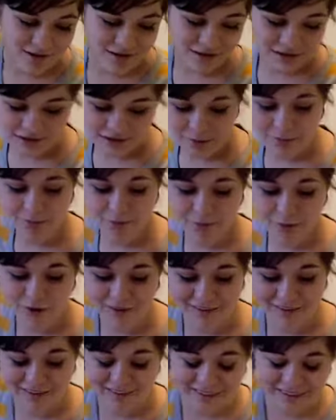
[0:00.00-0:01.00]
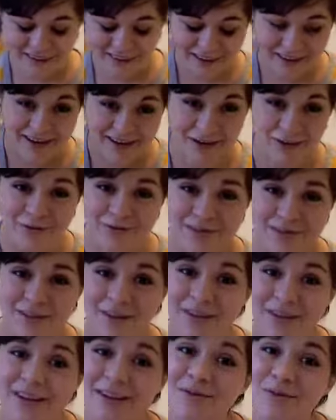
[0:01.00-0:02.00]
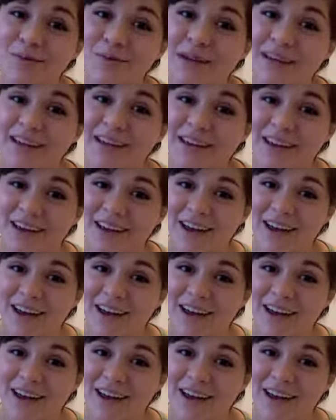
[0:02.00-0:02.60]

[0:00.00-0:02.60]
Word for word: The day before. And I will see y'all next week.